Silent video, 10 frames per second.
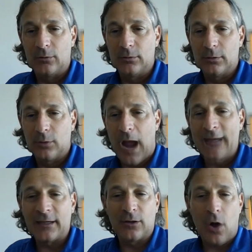you know,
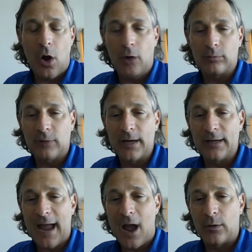I can call
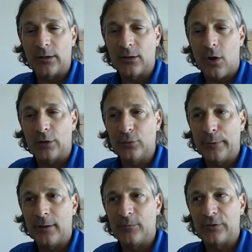right now and
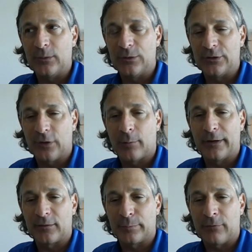call UPMC, which is
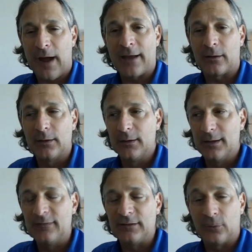our biggest provider,
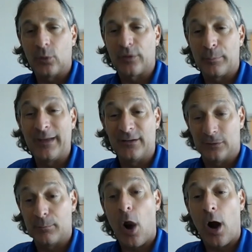and see an
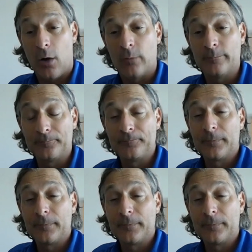orthopedist tomorrow.